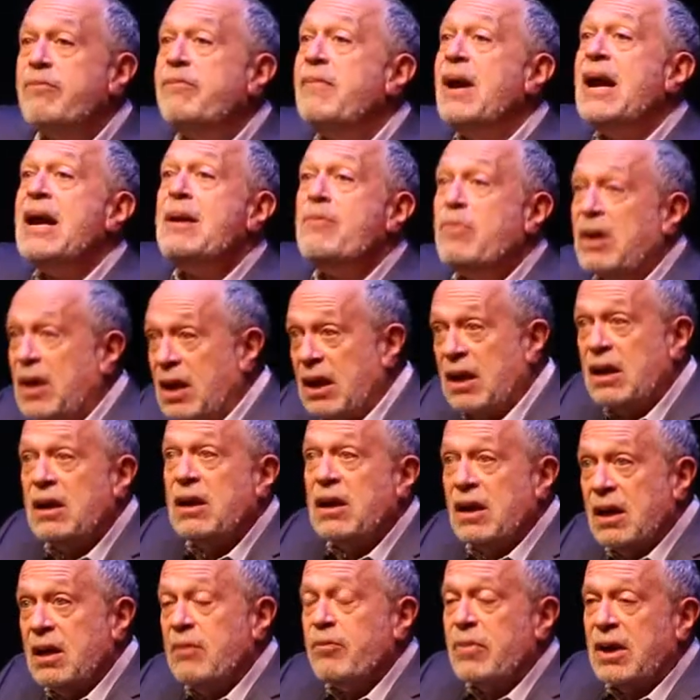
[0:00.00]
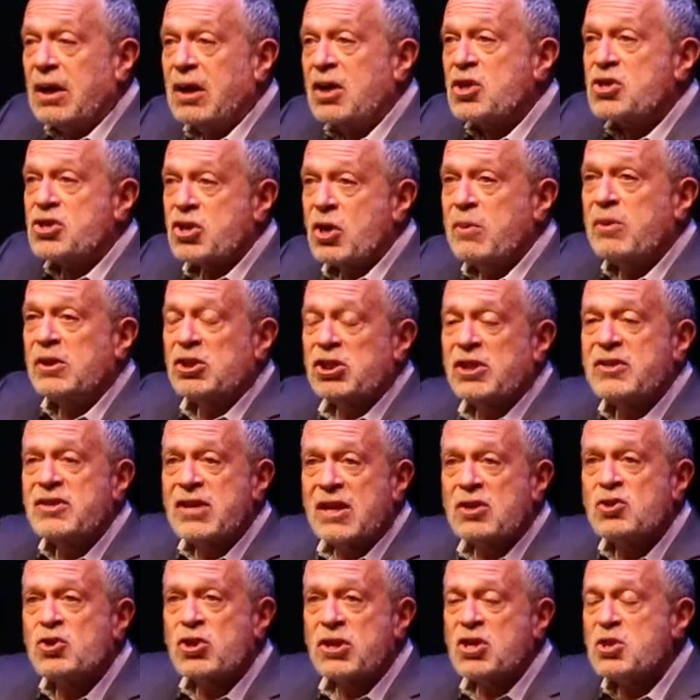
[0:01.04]
maybe because so much
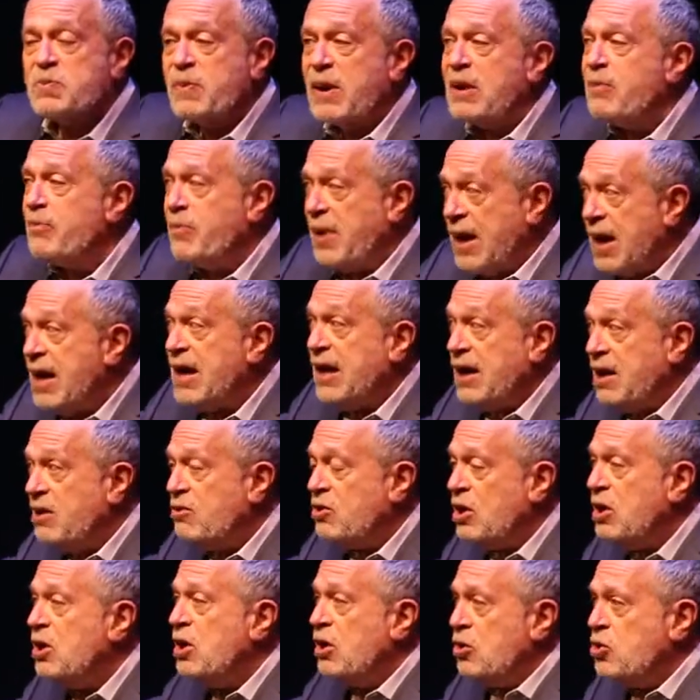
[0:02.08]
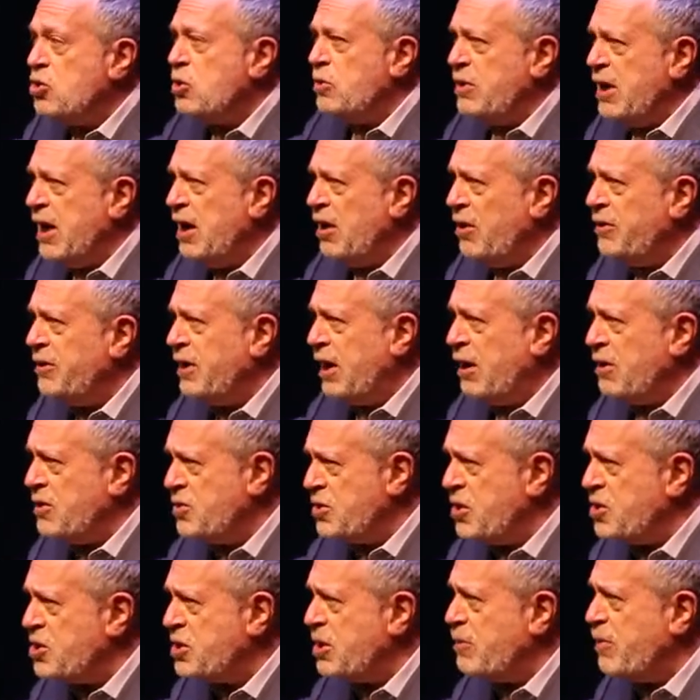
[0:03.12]
attention is being paid to the healthcare
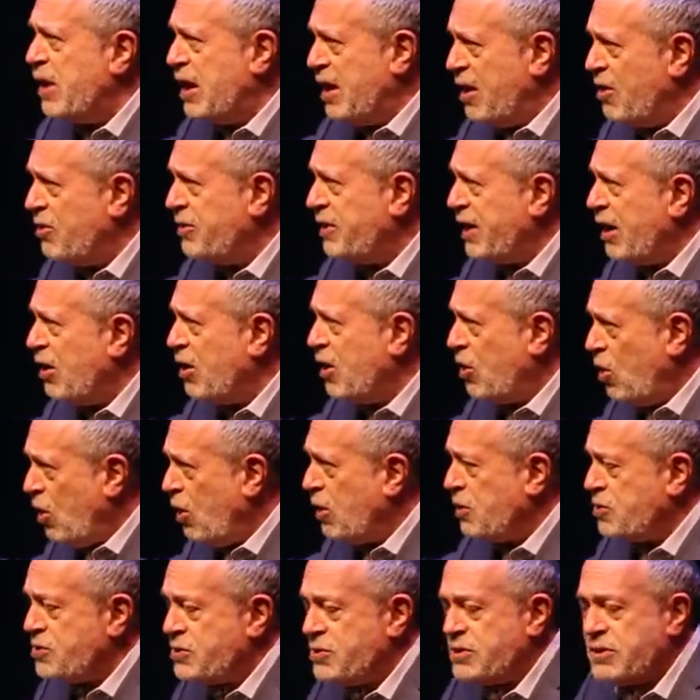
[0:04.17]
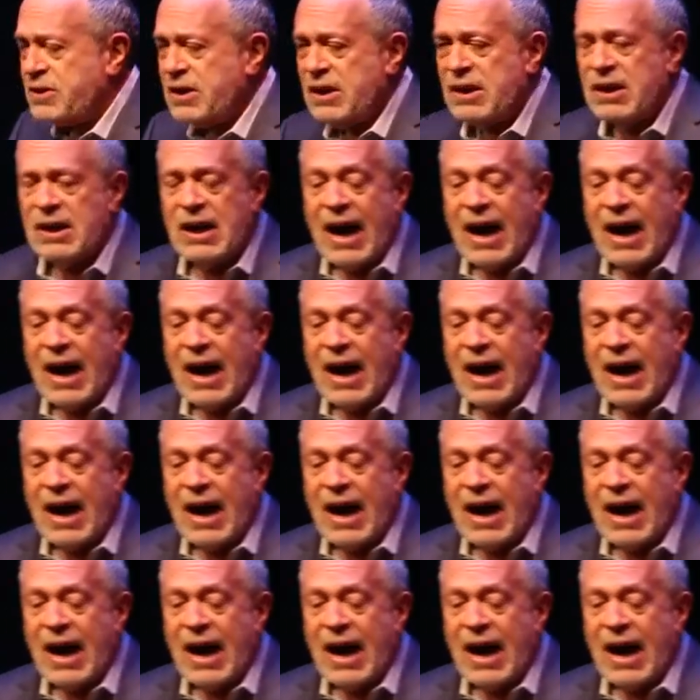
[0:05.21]
system and healthcare costs.